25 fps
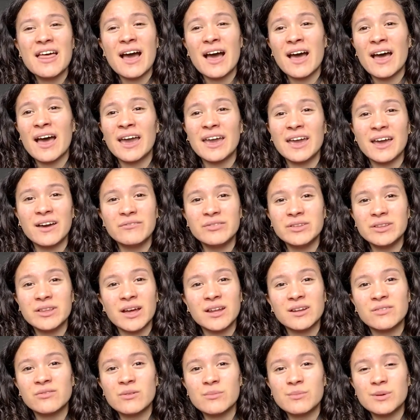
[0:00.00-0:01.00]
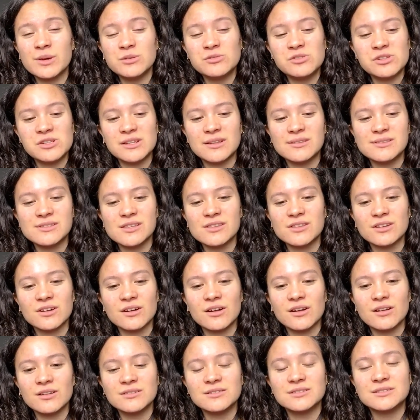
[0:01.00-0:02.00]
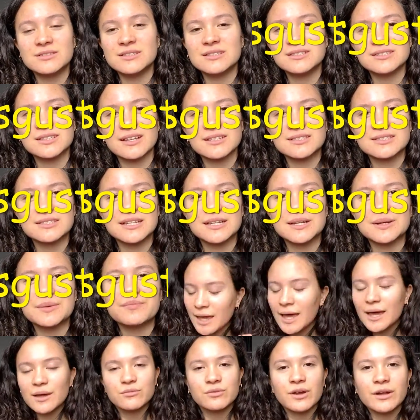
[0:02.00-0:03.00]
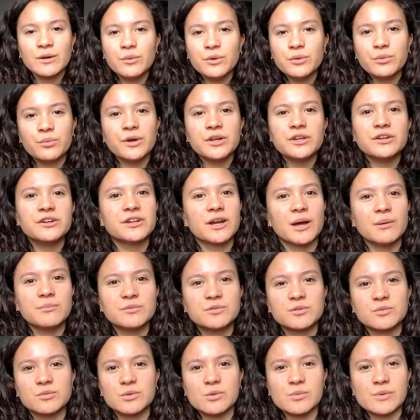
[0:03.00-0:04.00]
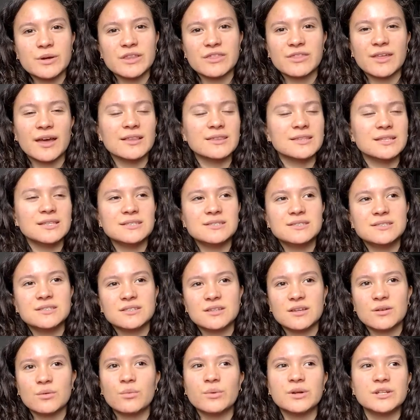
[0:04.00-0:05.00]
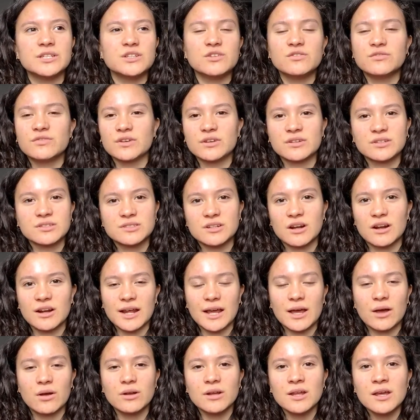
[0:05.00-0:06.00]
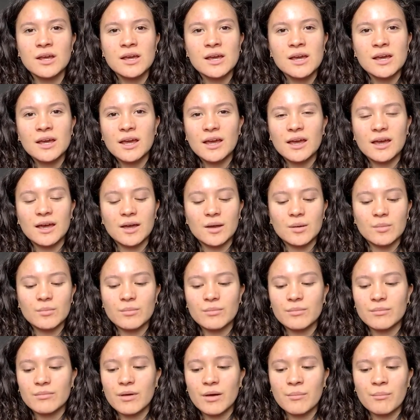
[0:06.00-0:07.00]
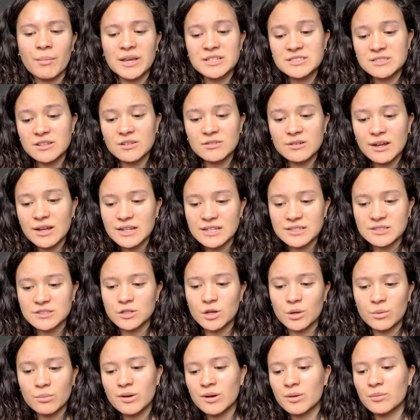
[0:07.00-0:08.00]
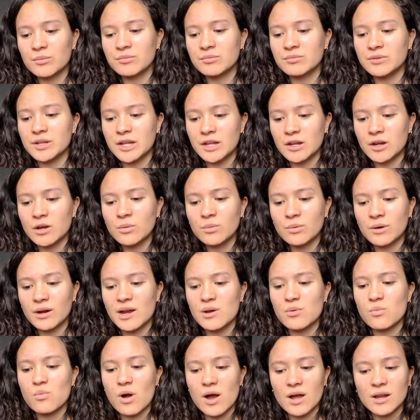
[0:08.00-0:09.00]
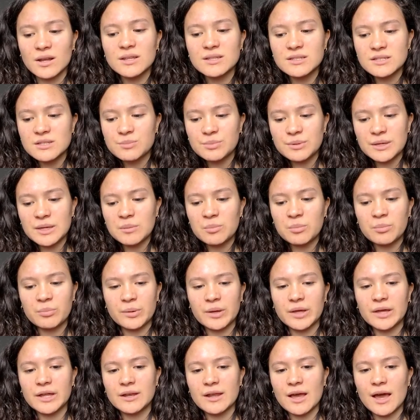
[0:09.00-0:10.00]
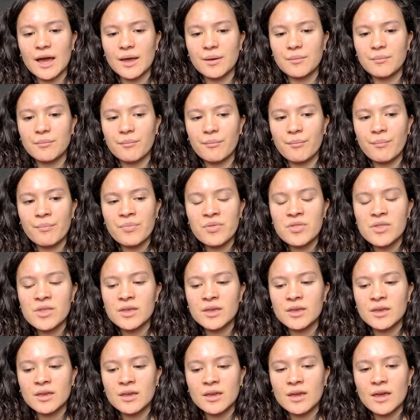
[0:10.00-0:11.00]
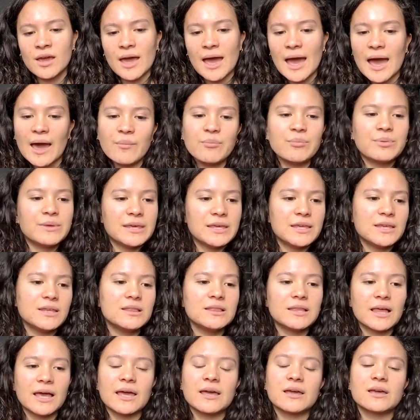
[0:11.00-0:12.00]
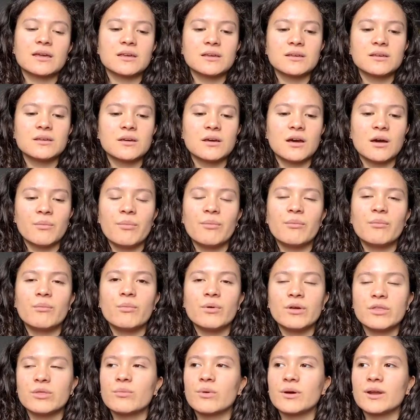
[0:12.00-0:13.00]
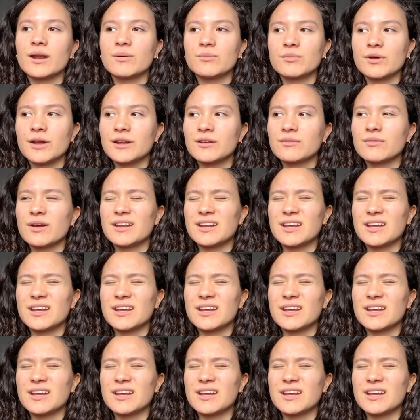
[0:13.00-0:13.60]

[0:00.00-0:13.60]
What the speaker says: I have a lot of emotions and they're all disgusting. Yeah, write with what you're comfortable with, at least when you first start out. My songwriting is nowhere near where I want it to be, but I'm happy with what I'm writing right